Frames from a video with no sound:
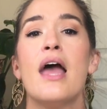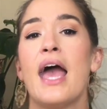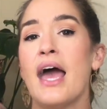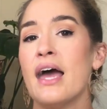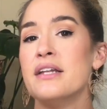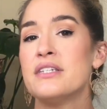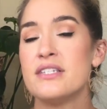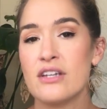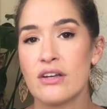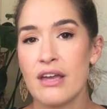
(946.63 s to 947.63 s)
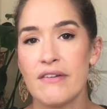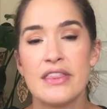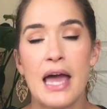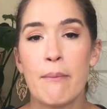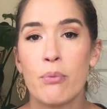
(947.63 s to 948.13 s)
and still give
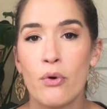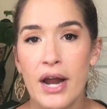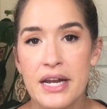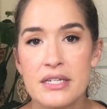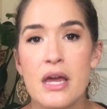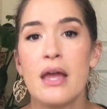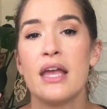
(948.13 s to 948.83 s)
it that bright,